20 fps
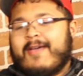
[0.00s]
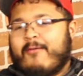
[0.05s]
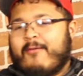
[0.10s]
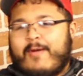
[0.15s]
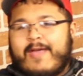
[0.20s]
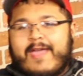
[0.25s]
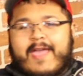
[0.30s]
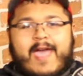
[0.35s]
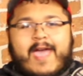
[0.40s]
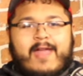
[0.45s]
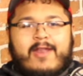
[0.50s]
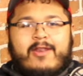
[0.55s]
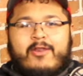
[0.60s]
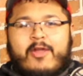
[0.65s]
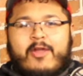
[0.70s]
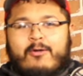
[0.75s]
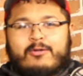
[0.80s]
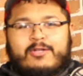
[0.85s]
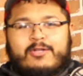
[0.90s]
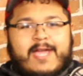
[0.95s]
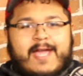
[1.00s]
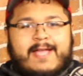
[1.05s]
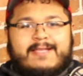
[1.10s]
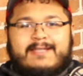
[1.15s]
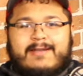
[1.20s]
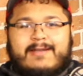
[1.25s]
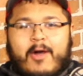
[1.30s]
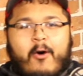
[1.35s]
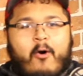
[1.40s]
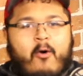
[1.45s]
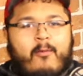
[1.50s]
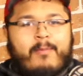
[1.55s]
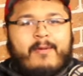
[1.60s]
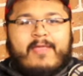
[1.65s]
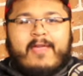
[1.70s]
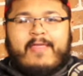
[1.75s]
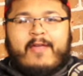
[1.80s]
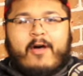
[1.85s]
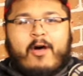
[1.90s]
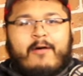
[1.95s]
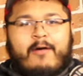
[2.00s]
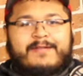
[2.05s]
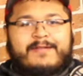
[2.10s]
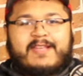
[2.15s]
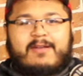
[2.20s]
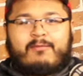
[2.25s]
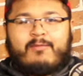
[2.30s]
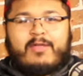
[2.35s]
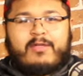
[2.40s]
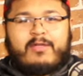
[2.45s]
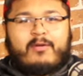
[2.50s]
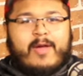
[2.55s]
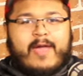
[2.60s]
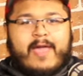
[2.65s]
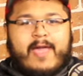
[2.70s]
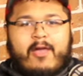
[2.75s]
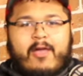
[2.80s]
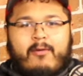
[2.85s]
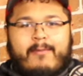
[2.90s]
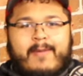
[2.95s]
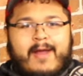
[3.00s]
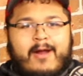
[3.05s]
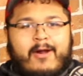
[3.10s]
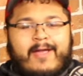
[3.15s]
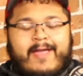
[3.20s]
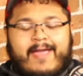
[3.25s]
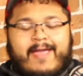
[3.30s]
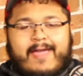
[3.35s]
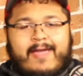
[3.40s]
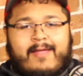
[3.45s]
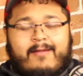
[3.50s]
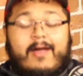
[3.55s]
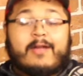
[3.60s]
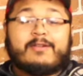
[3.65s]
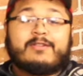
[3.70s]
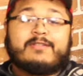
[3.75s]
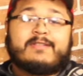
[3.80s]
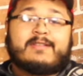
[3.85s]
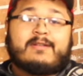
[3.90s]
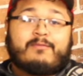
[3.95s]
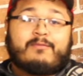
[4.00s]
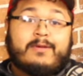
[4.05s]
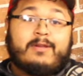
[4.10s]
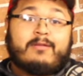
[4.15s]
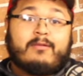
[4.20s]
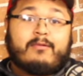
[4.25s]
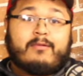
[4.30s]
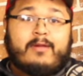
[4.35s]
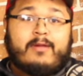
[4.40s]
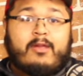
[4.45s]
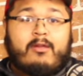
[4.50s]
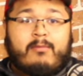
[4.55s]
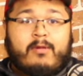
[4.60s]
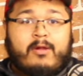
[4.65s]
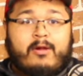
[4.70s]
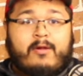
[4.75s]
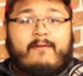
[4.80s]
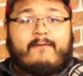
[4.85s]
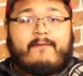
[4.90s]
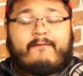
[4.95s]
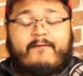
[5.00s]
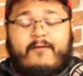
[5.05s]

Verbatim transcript: we had no chance and hope, and then all of a sudden we throw a Hail Mary, and I shouldn't say we throw a Hail Mary.